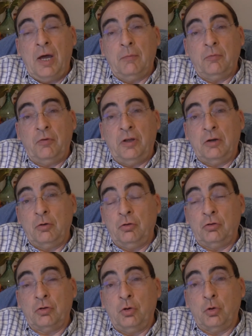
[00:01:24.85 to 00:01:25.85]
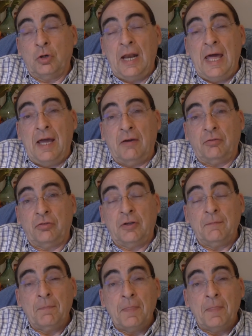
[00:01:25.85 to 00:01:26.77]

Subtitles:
armed vehicles called LAVs,